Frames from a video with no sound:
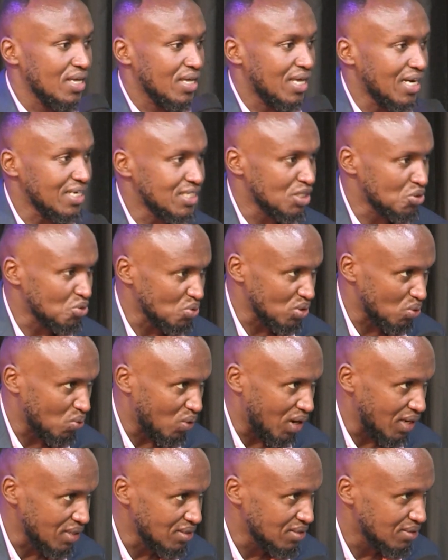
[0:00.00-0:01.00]
get into the
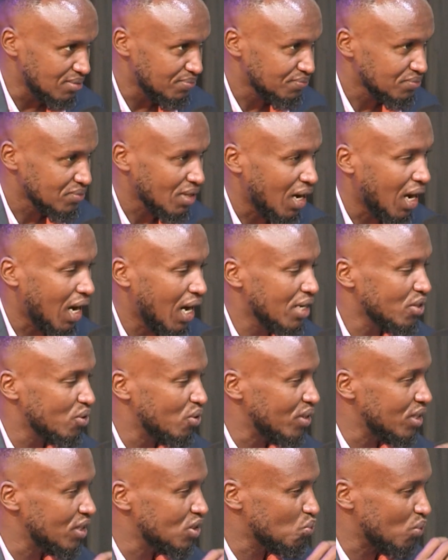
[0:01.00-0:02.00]
word,
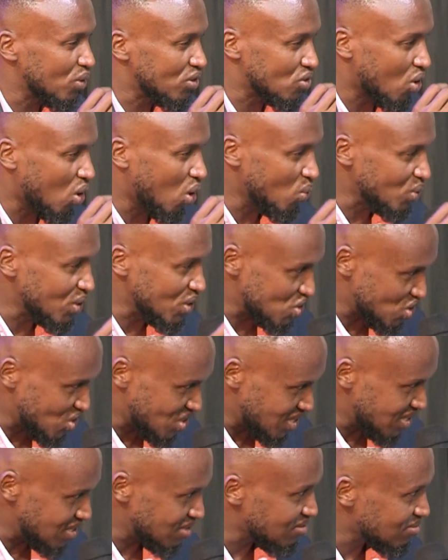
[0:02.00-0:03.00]
handle it with honesty,